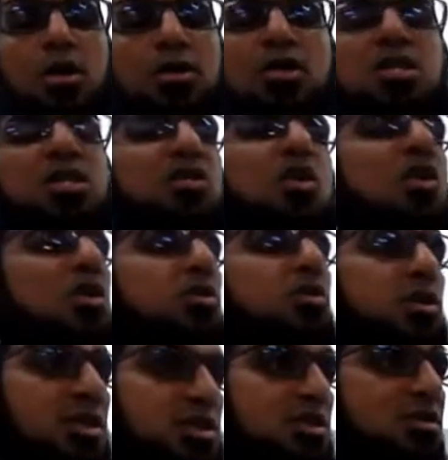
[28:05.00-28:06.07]
These are not
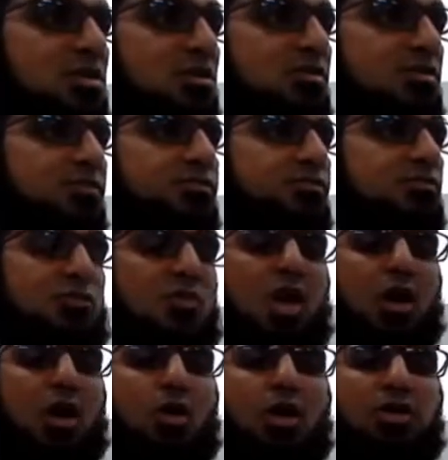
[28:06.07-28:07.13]
contradictions.
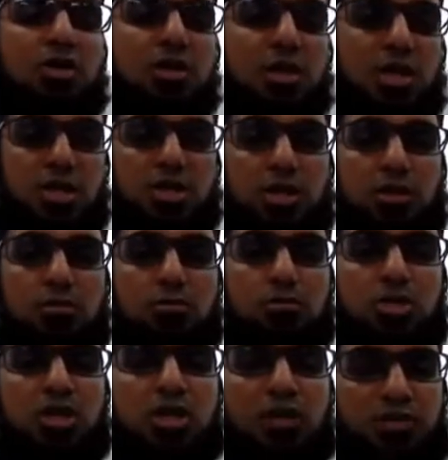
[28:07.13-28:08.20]
A contradiction,
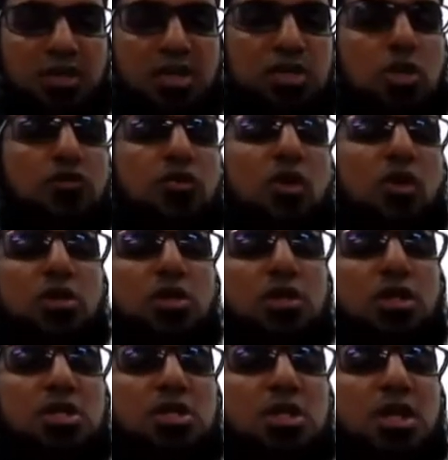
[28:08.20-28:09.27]
the definition of a
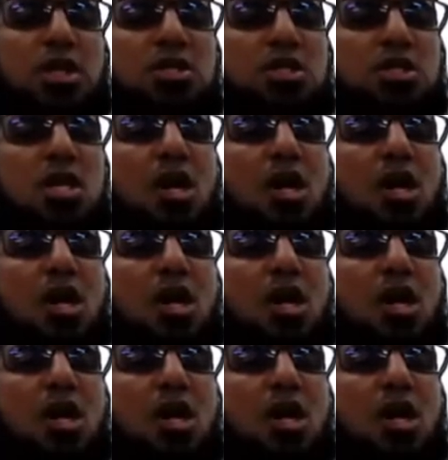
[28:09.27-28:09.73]
contradiction is